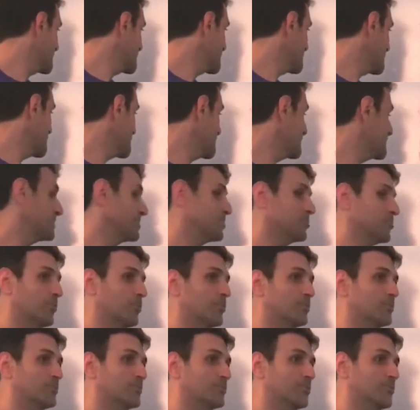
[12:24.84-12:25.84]
It is
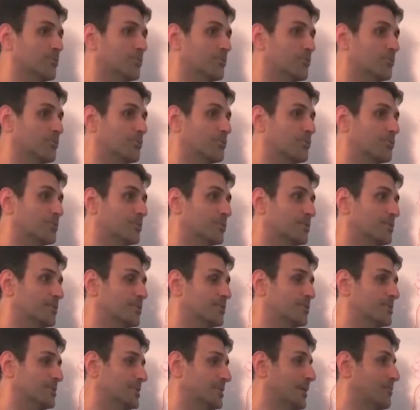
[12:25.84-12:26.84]
also
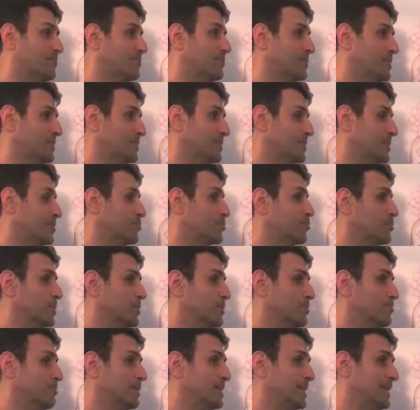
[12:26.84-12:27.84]
something that
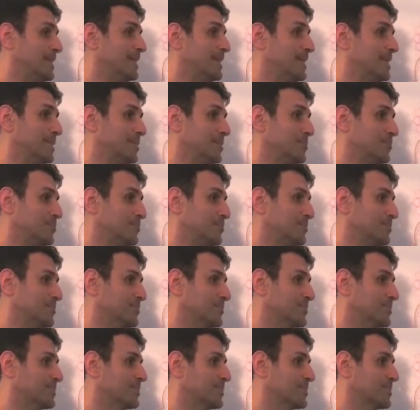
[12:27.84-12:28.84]
we believe
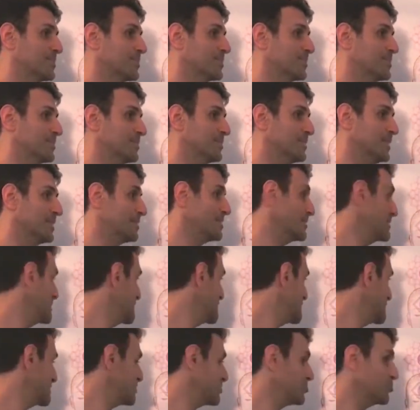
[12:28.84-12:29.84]
that
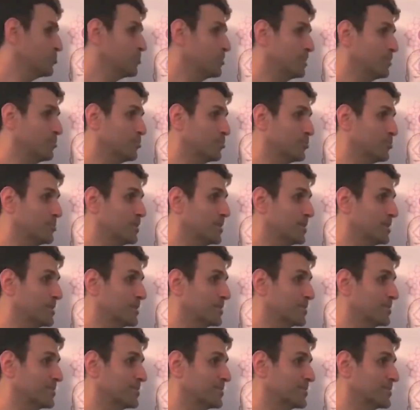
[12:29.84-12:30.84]
needs to be
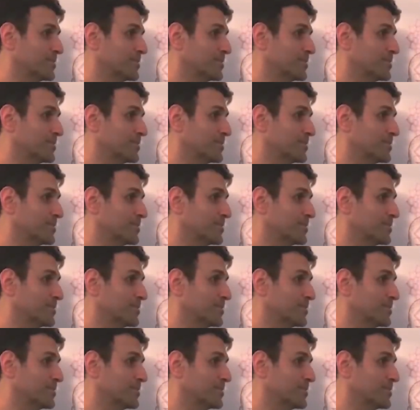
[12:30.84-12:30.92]
protected,